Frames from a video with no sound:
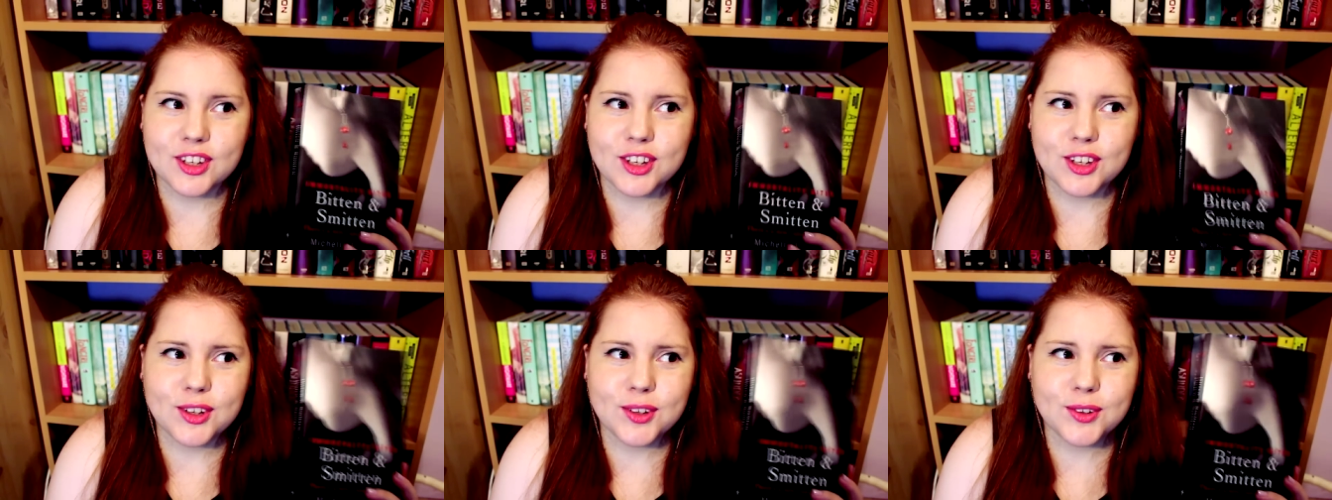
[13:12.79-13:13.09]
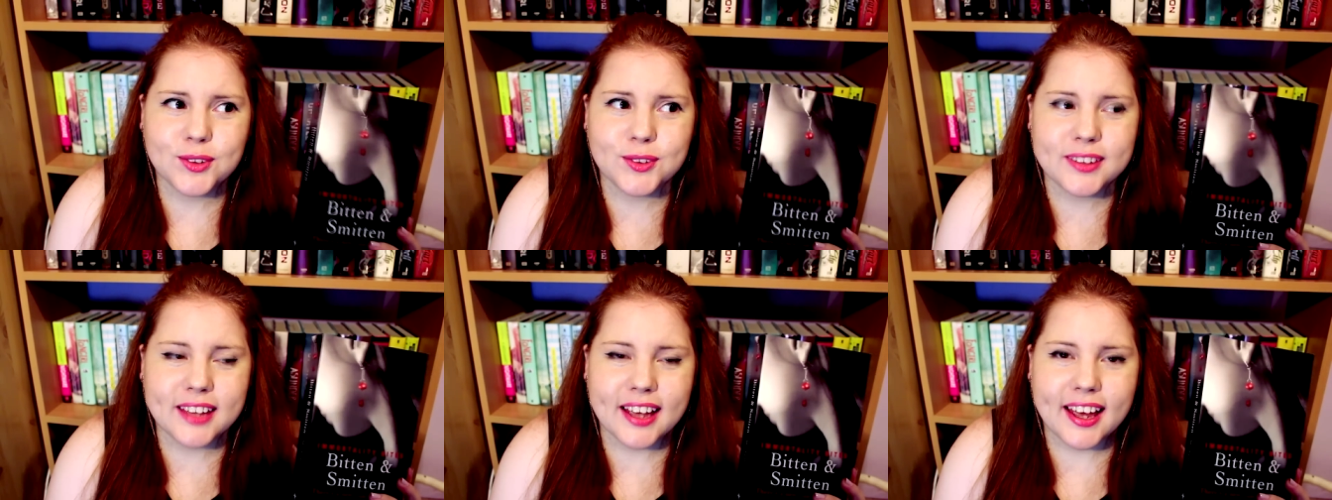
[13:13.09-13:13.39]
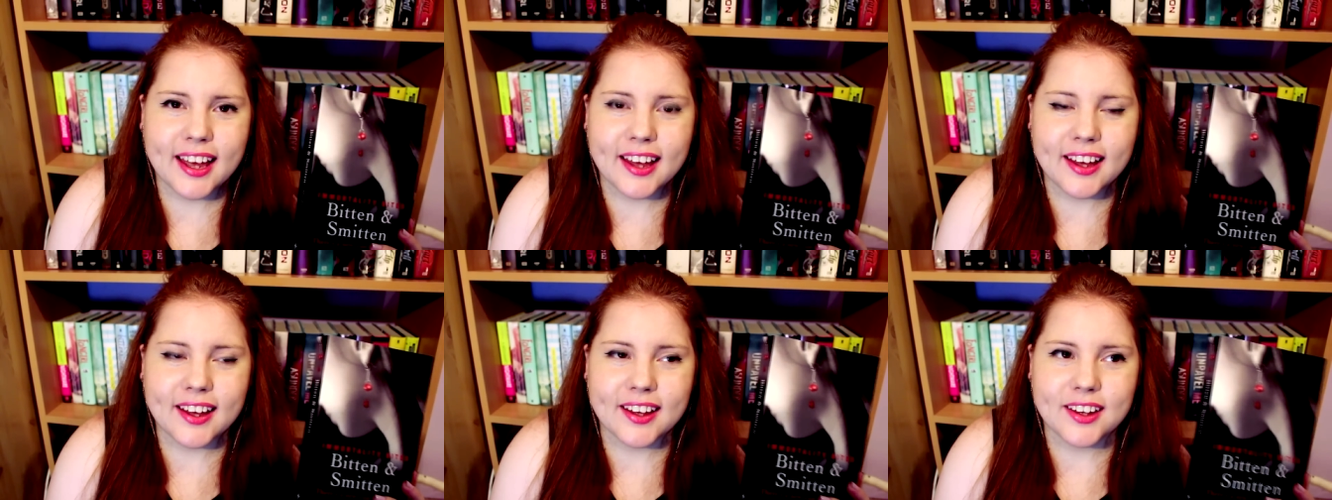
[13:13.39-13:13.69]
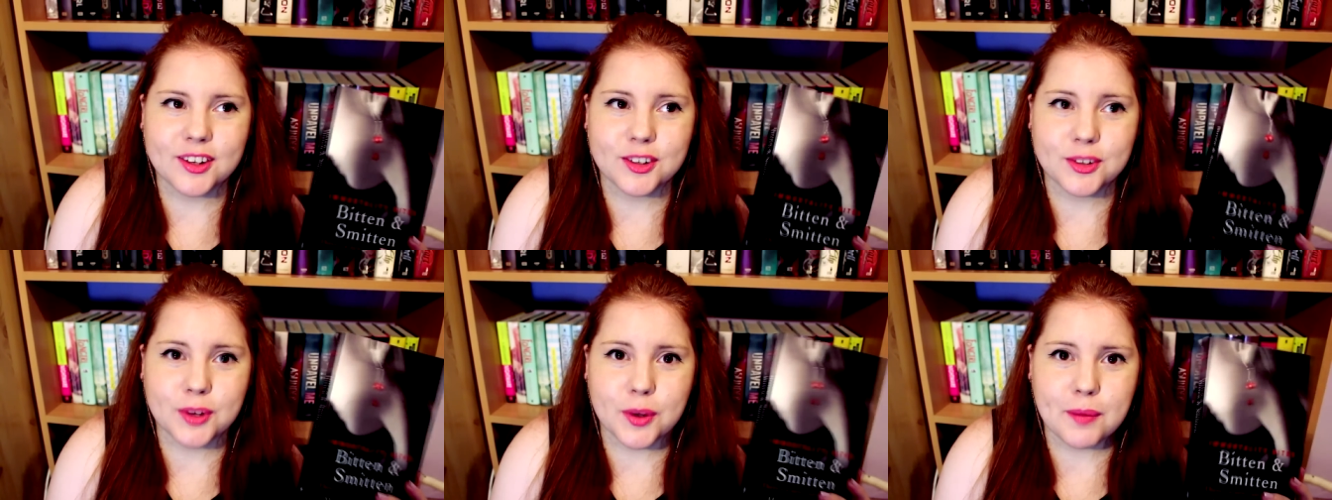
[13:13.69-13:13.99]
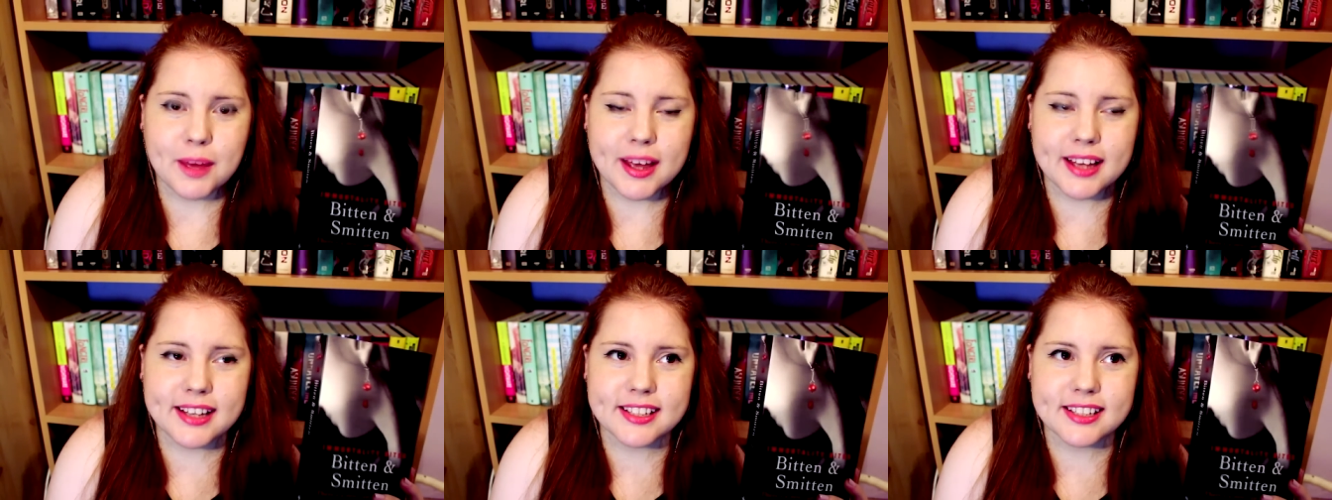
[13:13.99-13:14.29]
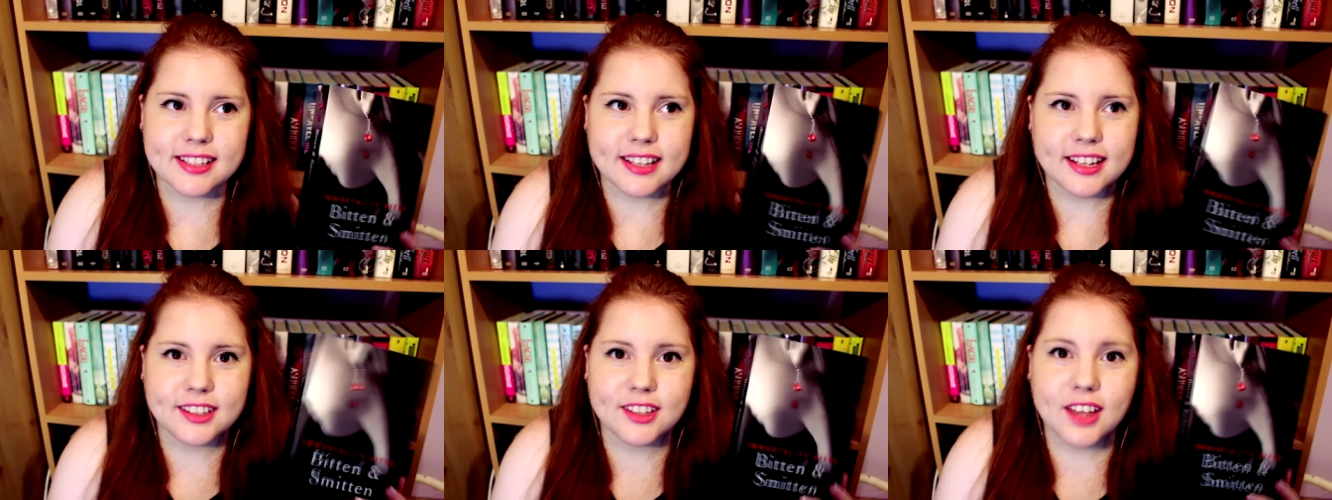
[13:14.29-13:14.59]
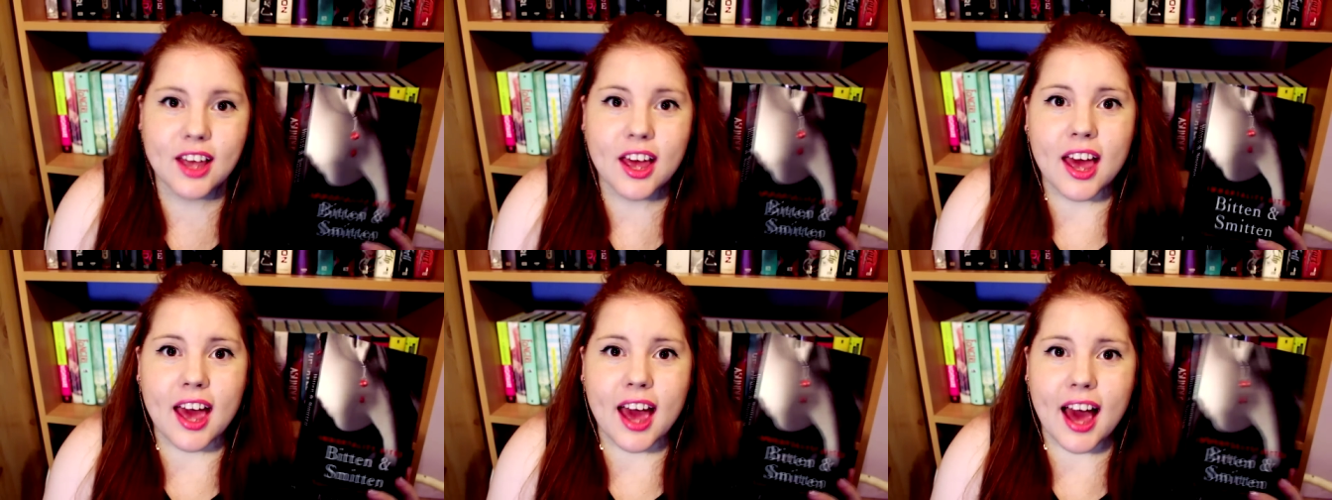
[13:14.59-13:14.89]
cute romance that